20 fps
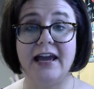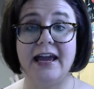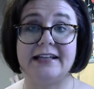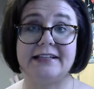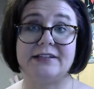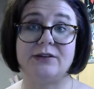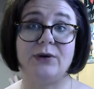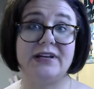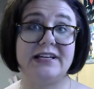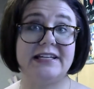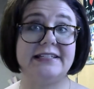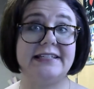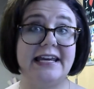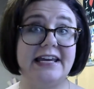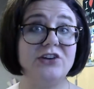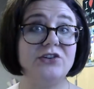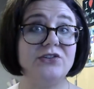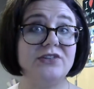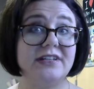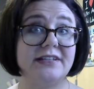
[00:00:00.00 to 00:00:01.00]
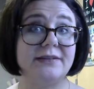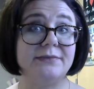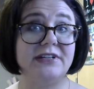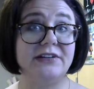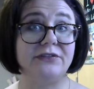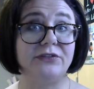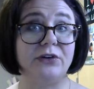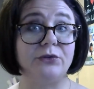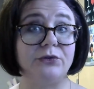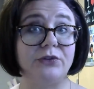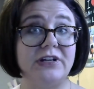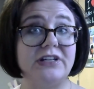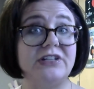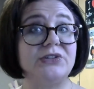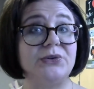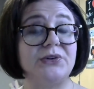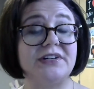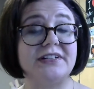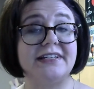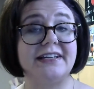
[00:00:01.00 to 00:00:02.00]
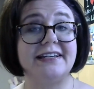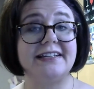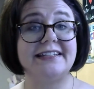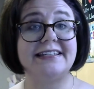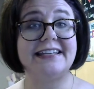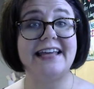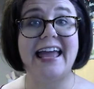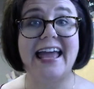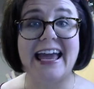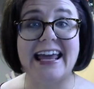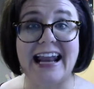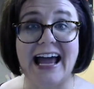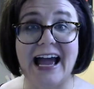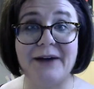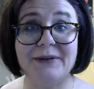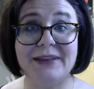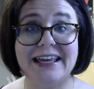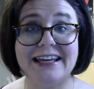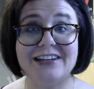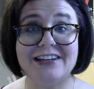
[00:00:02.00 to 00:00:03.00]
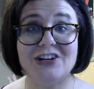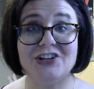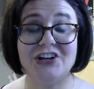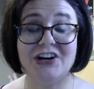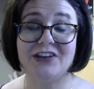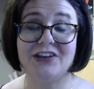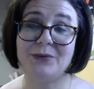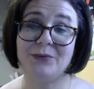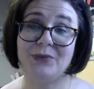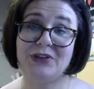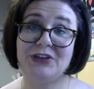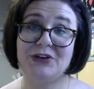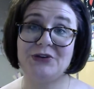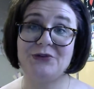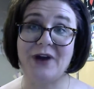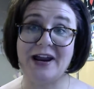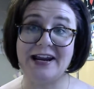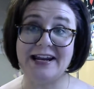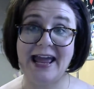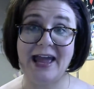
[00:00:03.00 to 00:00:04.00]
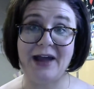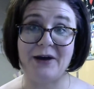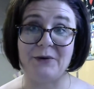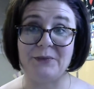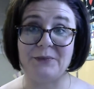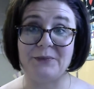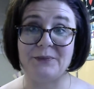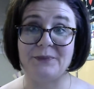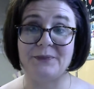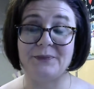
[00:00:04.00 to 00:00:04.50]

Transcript: it's going to take you to some different resources, and I would like to share them with you right now.